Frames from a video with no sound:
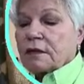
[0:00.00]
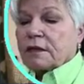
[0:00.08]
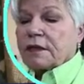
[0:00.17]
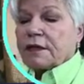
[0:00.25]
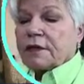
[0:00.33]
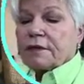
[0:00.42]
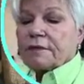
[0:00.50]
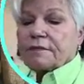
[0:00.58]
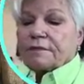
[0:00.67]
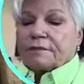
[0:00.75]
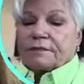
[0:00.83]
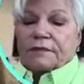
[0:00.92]
There.
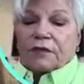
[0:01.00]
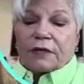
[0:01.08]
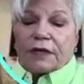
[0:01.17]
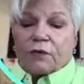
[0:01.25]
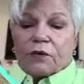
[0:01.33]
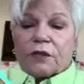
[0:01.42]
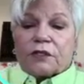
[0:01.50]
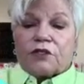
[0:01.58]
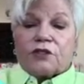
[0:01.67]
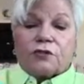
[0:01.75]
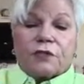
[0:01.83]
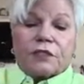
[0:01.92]
Okay, we're going to
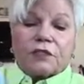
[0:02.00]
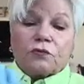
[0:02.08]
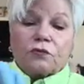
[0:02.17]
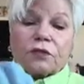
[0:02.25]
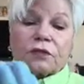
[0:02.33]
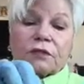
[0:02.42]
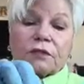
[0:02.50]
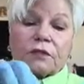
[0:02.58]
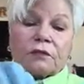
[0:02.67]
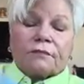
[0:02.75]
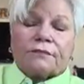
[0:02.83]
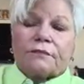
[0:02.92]
do this one.
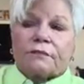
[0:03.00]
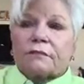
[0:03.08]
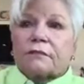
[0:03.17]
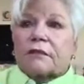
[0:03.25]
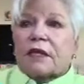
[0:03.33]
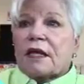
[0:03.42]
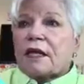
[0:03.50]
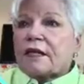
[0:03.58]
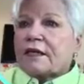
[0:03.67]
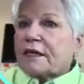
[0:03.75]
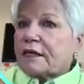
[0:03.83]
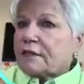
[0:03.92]

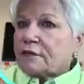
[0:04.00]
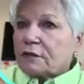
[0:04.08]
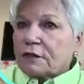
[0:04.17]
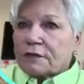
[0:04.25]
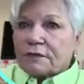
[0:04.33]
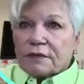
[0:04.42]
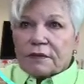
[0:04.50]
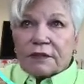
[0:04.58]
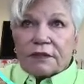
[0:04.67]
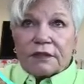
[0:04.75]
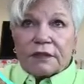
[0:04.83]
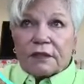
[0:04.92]
Can't do it if the
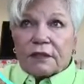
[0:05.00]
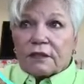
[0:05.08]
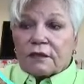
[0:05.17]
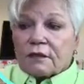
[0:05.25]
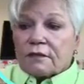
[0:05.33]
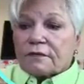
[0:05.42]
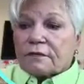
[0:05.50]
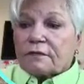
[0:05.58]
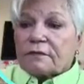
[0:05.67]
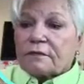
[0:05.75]
lid's not off.